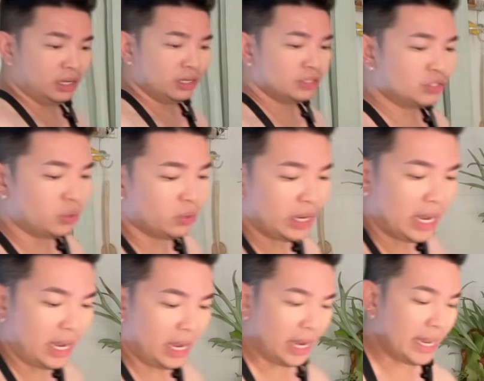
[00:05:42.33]
So
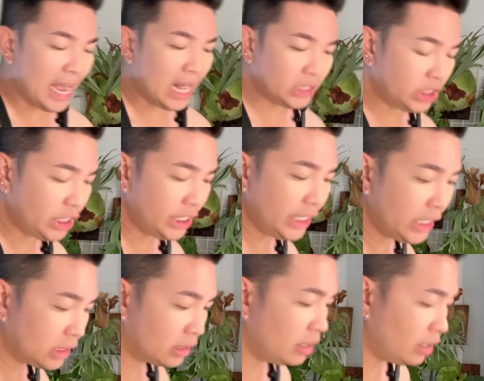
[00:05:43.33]
I alternate
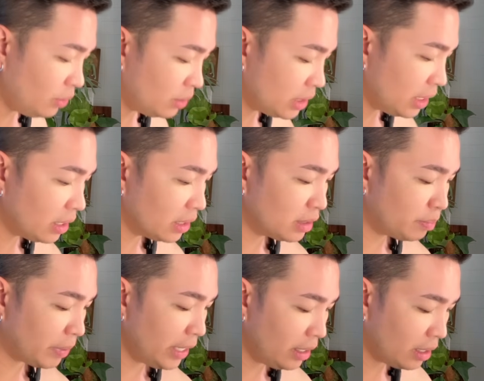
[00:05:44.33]
using the
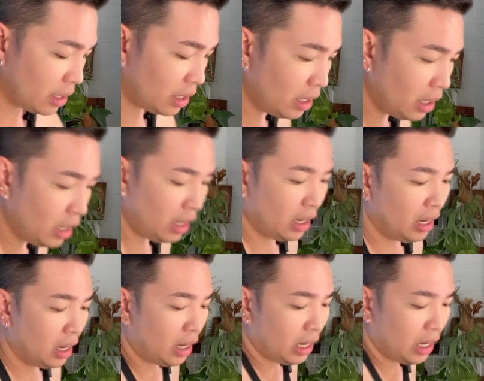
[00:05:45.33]
sprayer
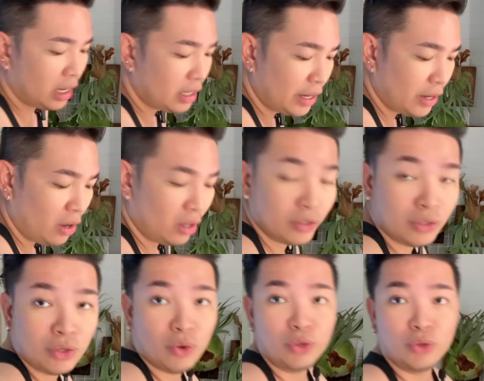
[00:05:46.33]
and I
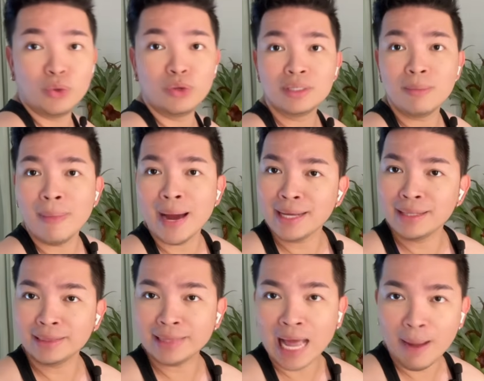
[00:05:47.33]
also use my
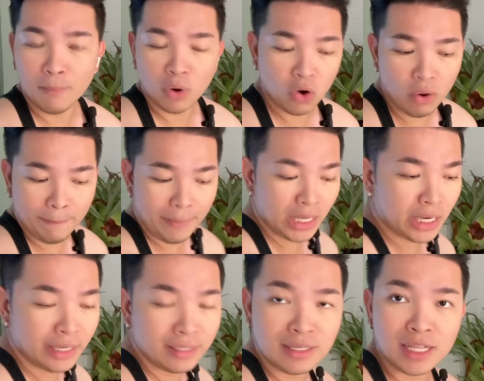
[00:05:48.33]
tabo
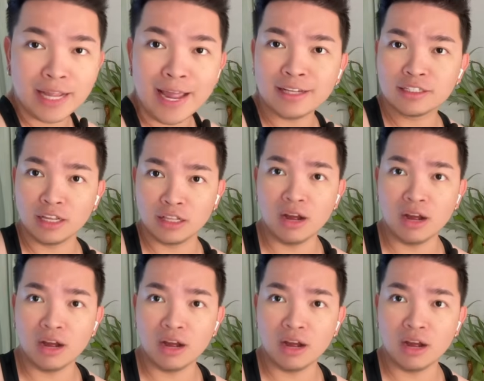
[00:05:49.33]
because it gets the